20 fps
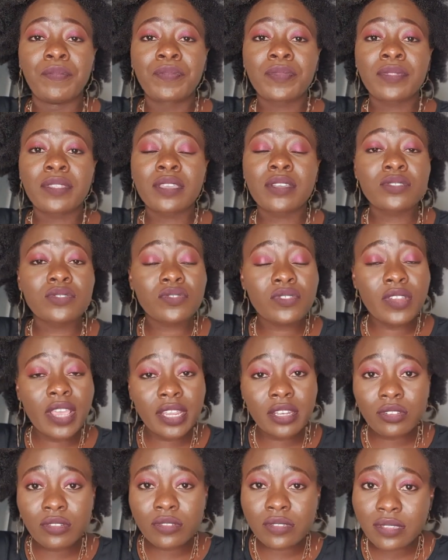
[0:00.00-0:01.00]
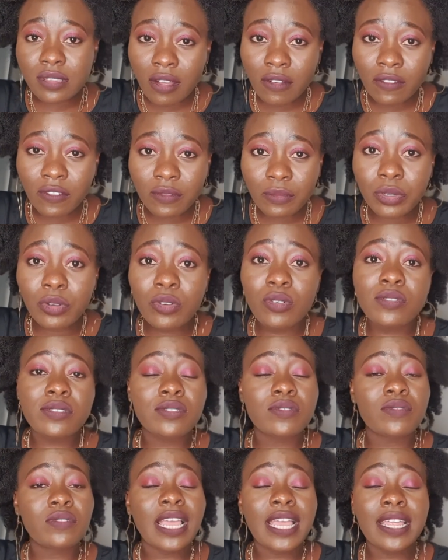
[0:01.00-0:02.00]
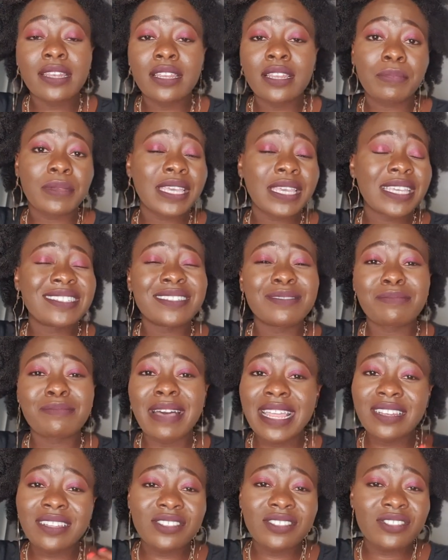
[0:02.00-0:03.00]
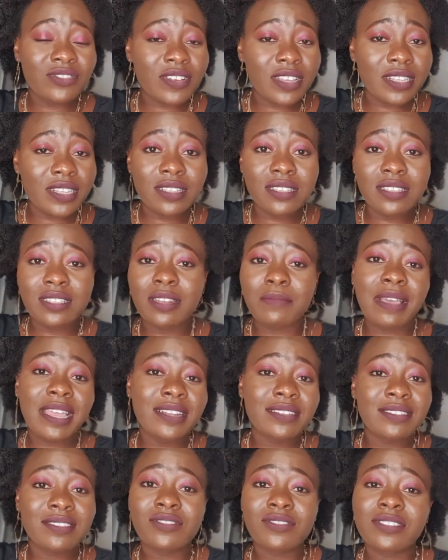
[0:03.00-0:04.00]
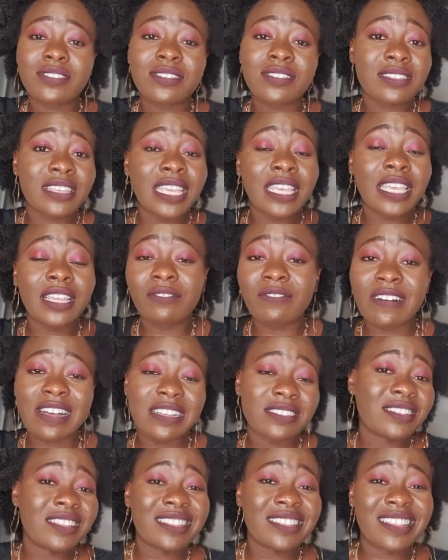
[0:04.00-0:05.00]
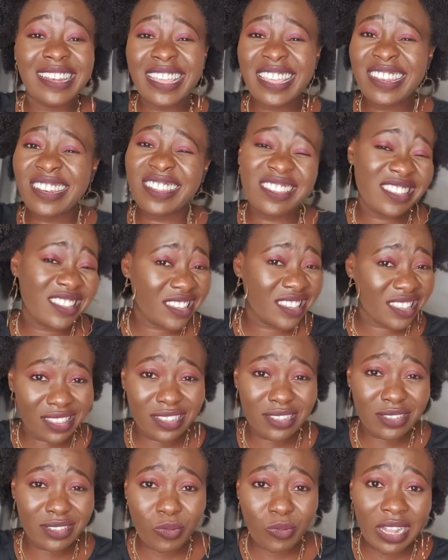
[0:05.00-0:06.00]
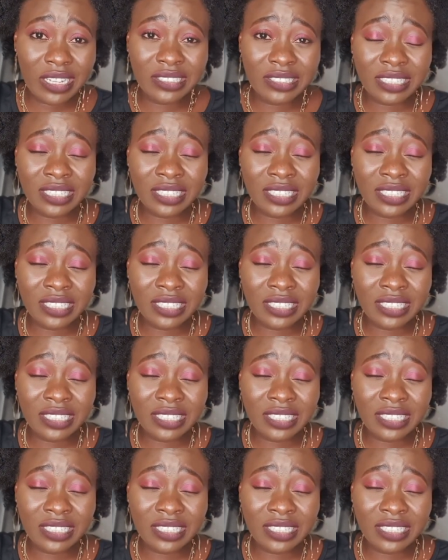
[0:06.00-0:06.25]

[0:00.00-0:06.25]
strain yourself, because you'll end up getting money stresses, and money stresses kill faster than anything in this world.